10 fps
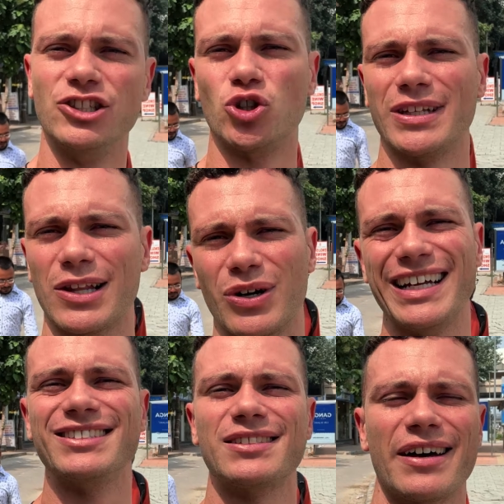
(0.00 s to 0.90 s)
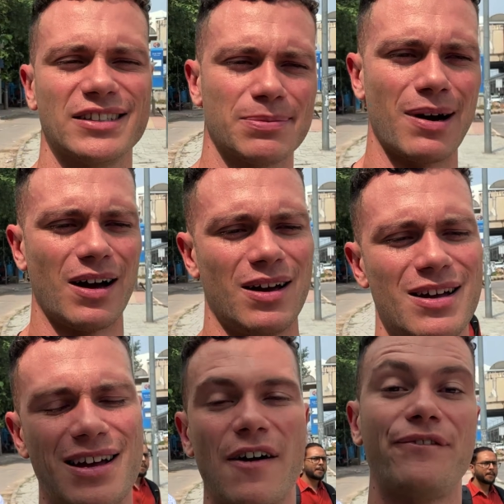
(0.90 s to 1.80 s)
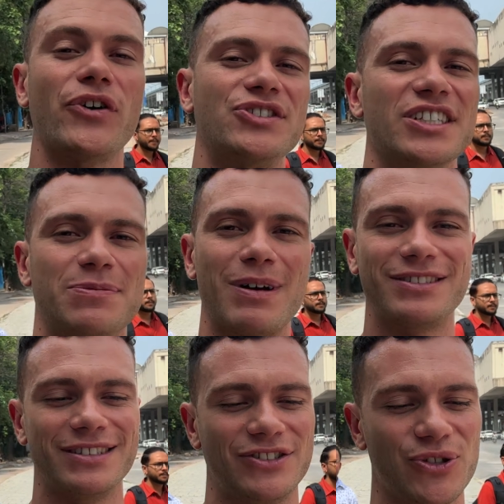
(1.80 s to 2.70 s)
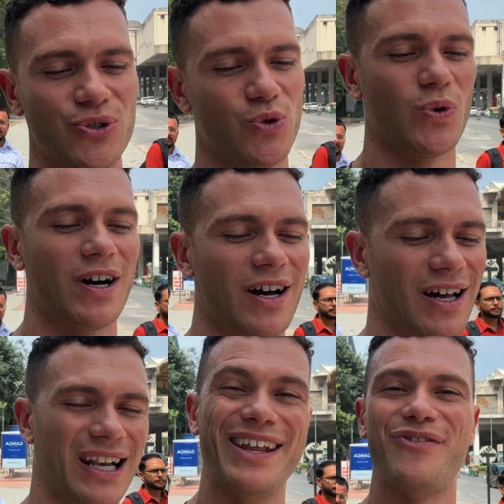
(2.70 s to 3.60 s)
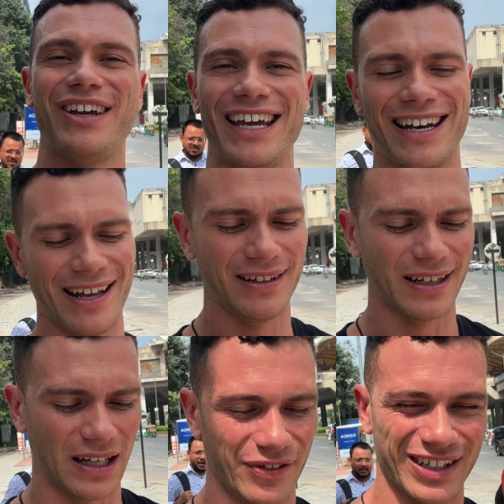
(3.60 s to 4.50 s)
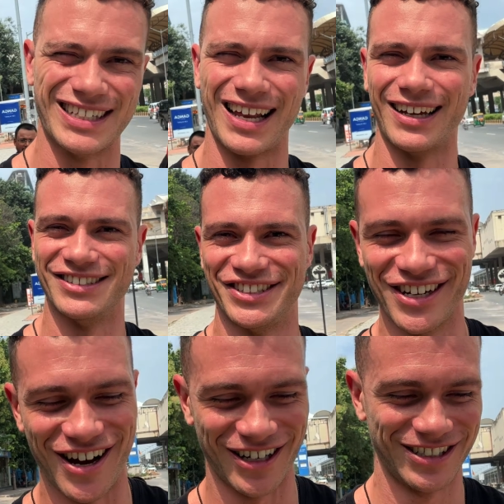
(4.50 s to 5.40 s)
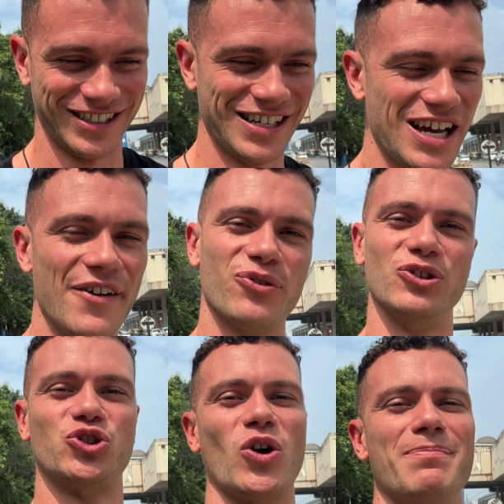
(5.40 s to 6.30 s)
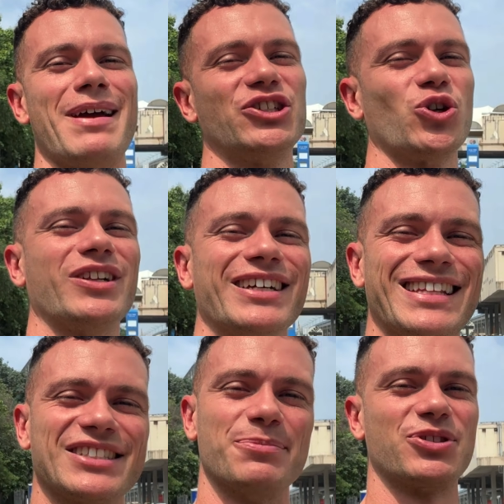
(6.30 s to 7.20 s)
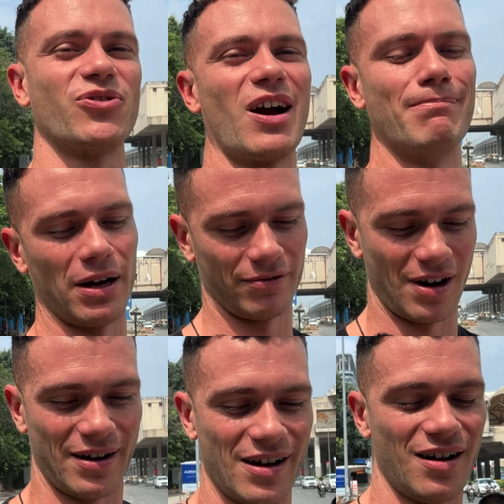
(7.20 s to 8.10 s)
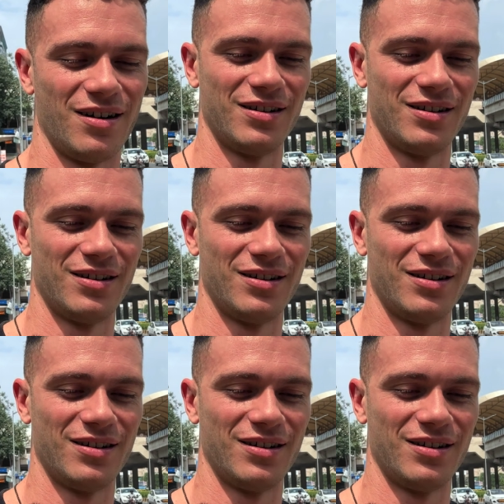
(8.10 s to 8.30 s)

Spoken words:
enjoy that little insight into my first 6 months into living in India, living in Delhi, NCR. If you enjoyed, make sure you click that subscribe button right now,